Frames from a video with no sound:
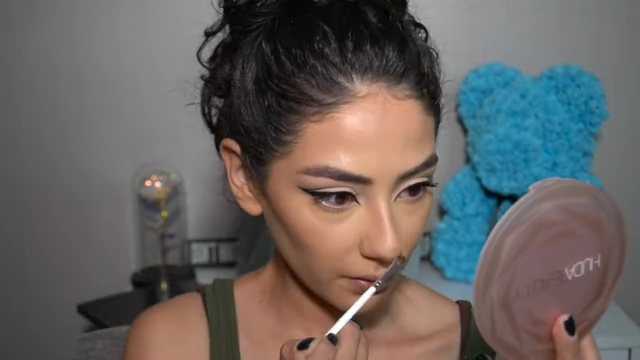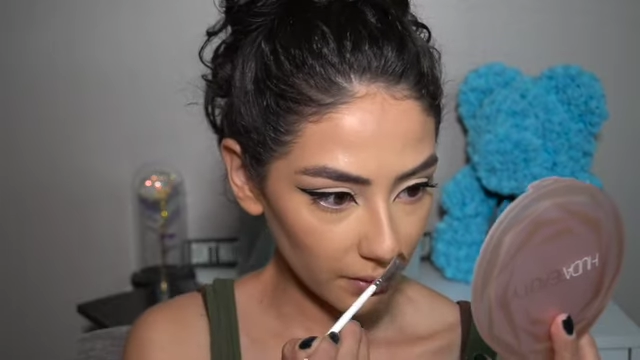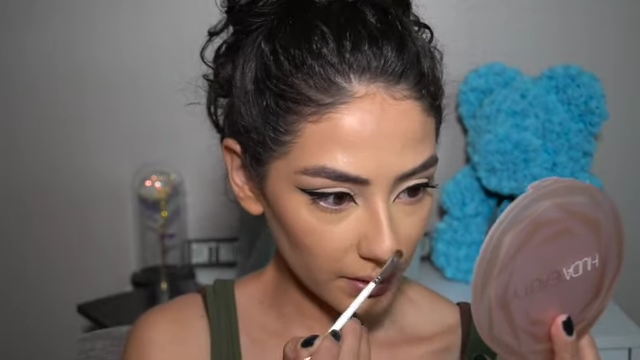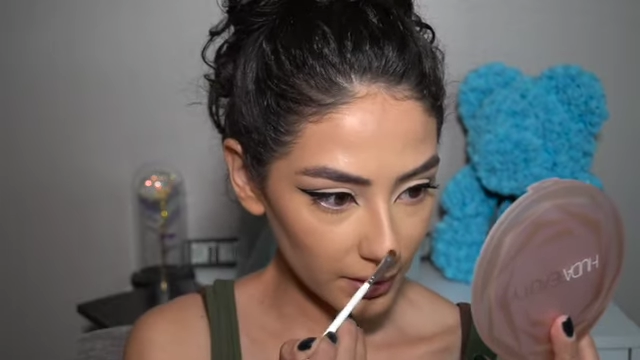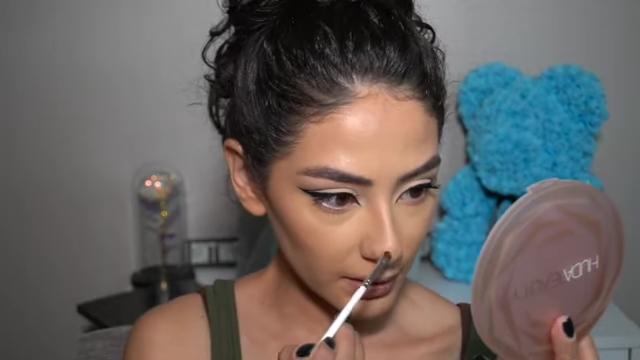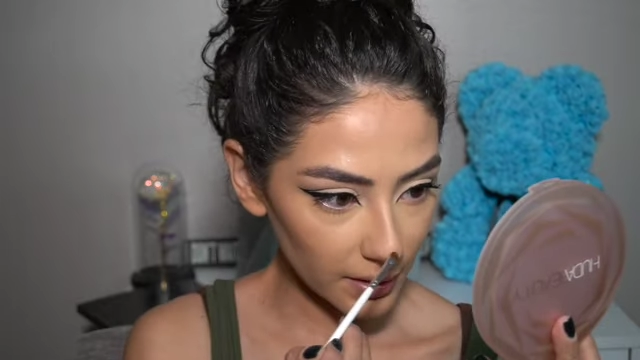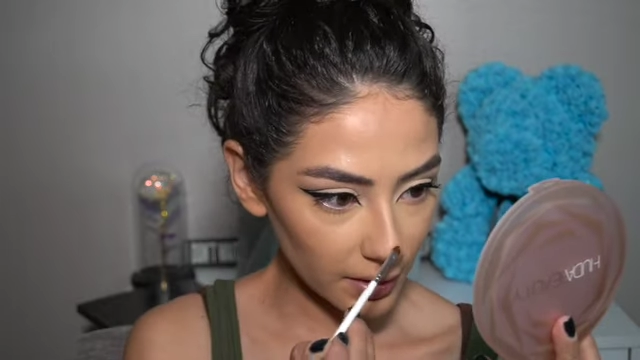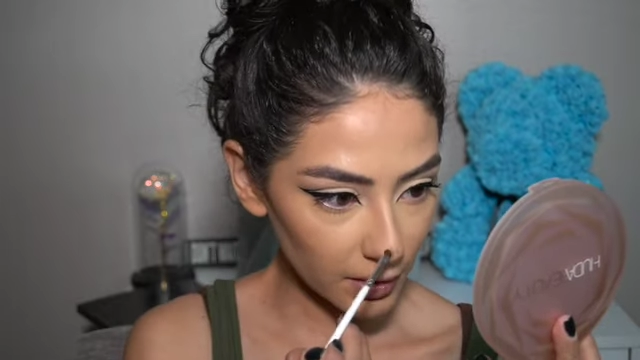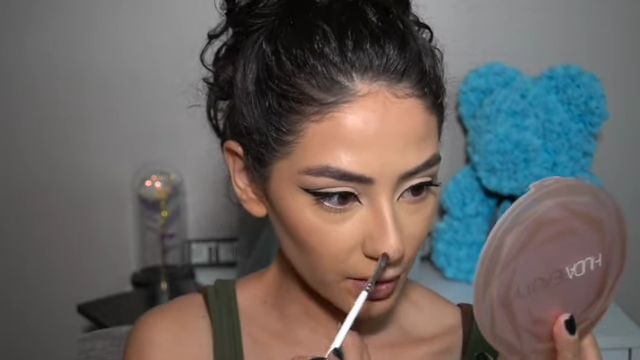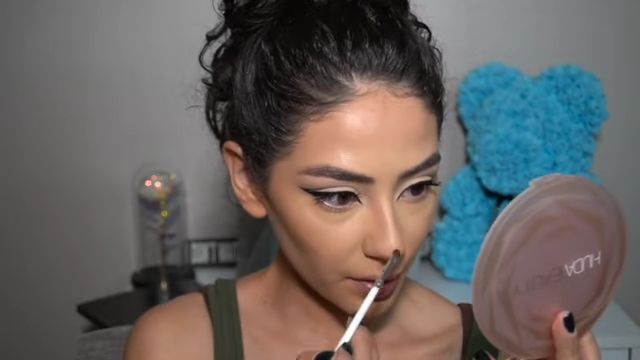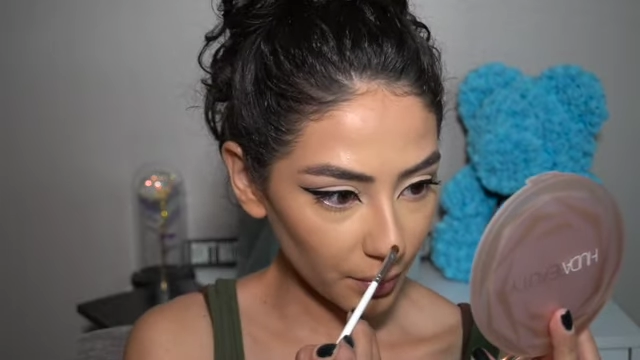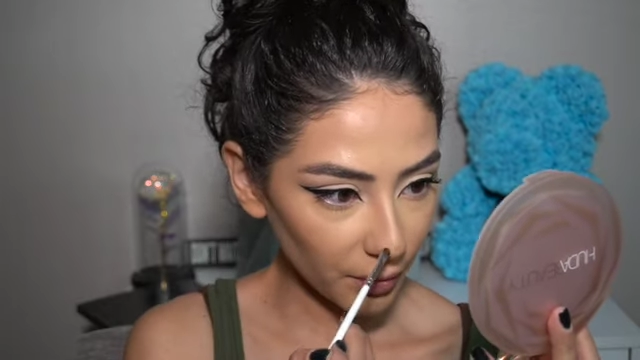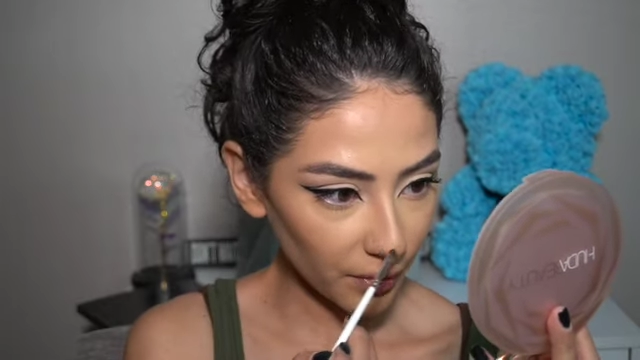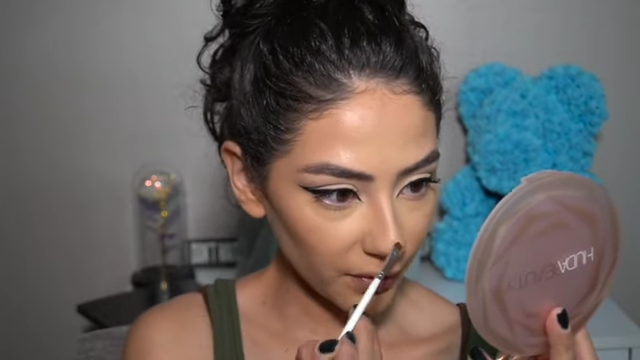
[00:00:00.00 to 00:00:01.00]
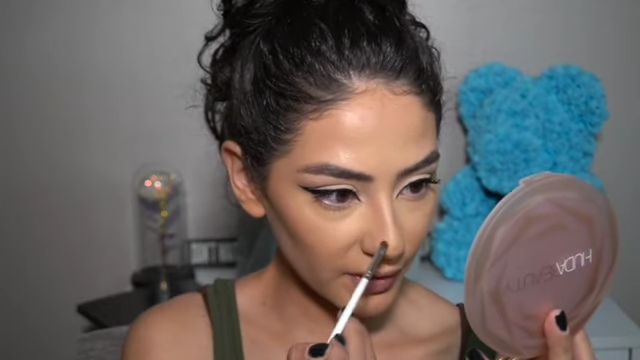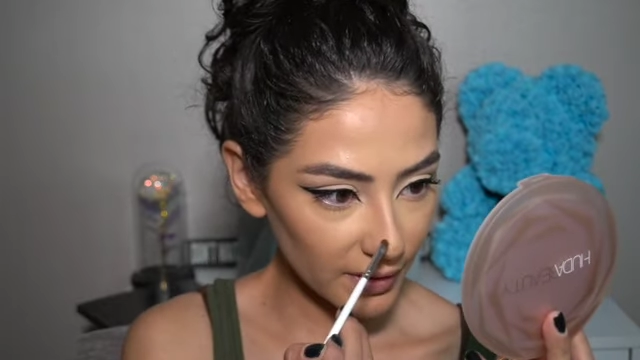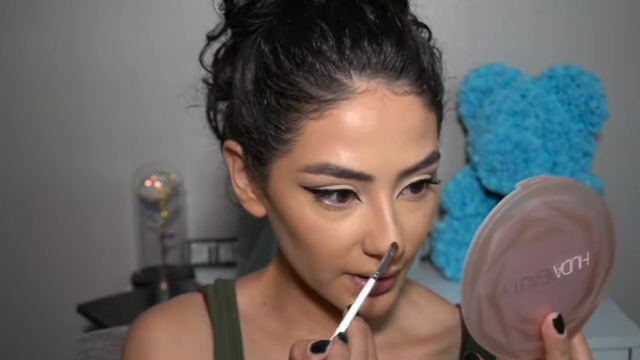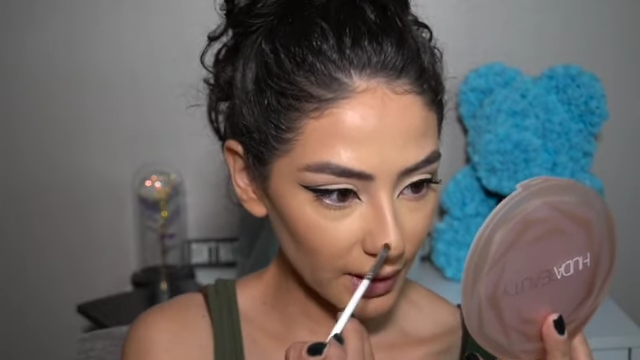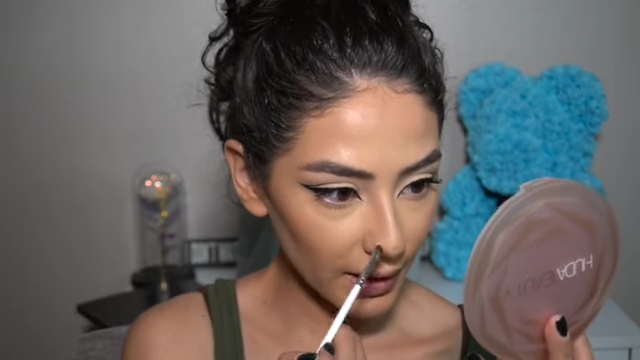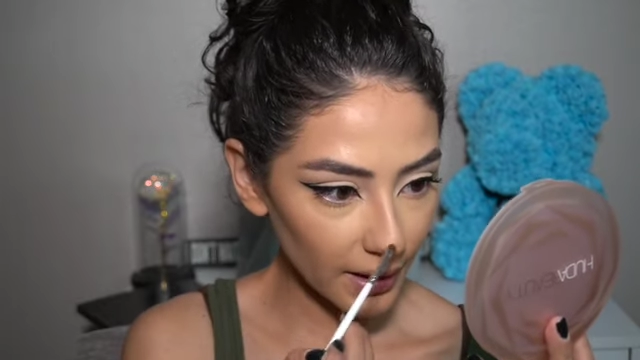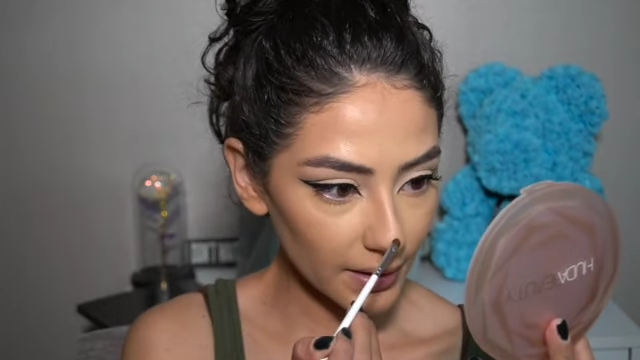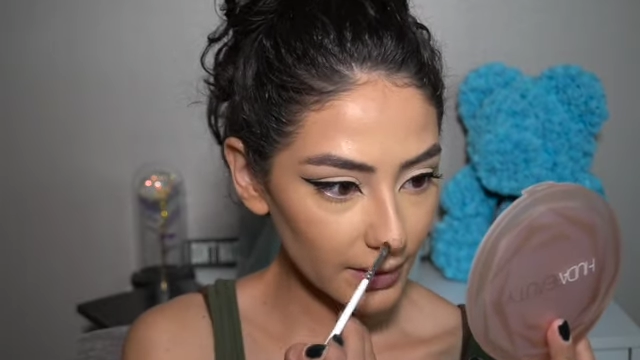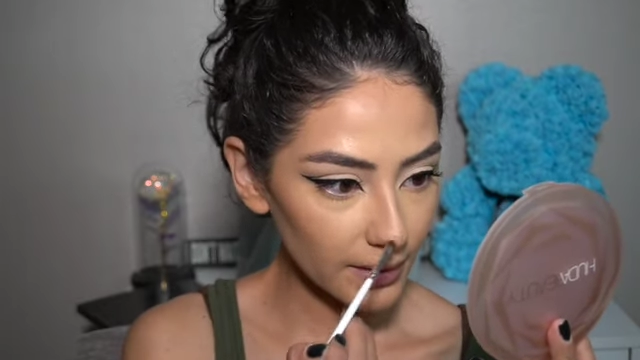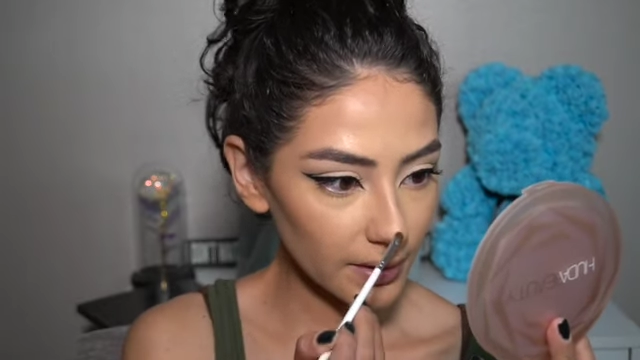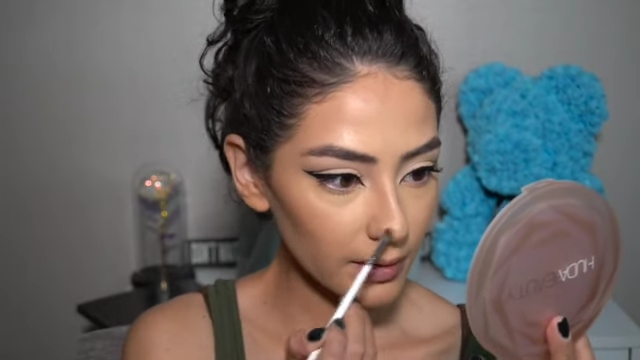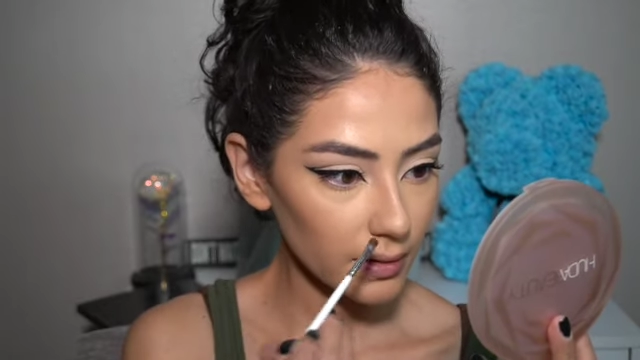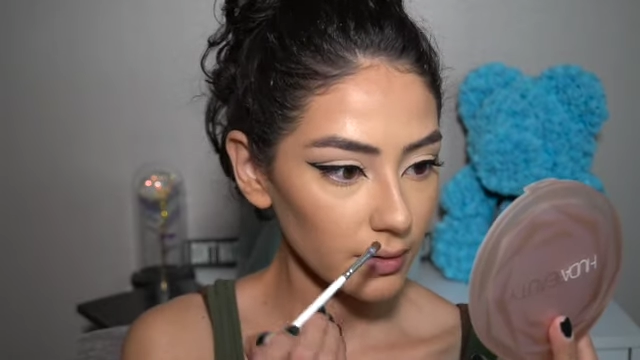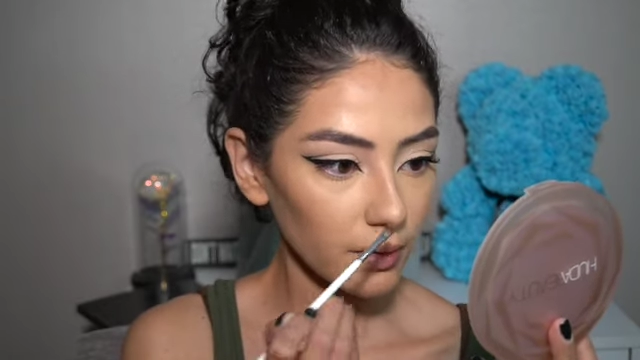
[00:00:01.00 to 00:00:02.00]
Since it's so
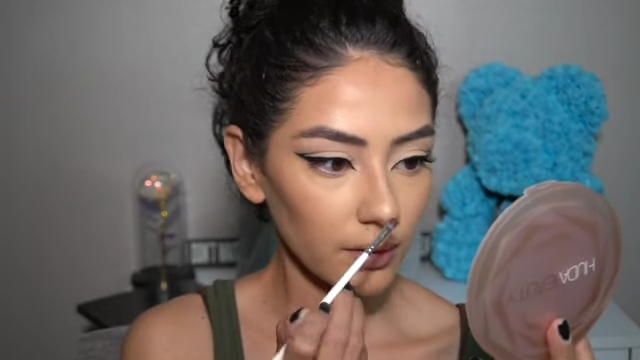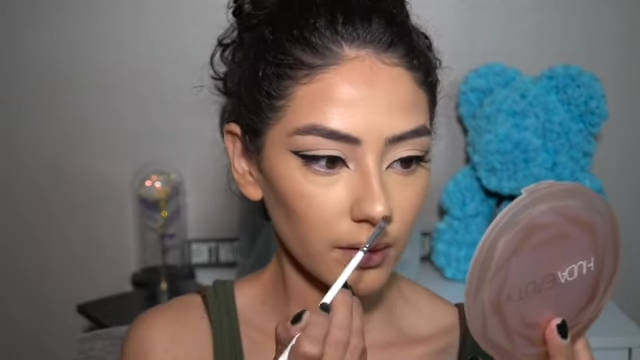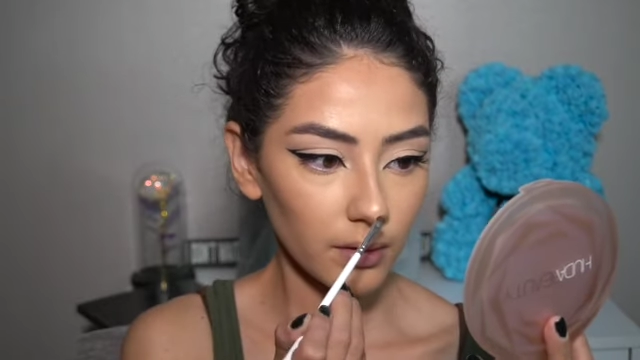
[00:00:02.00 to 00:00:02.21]
precise,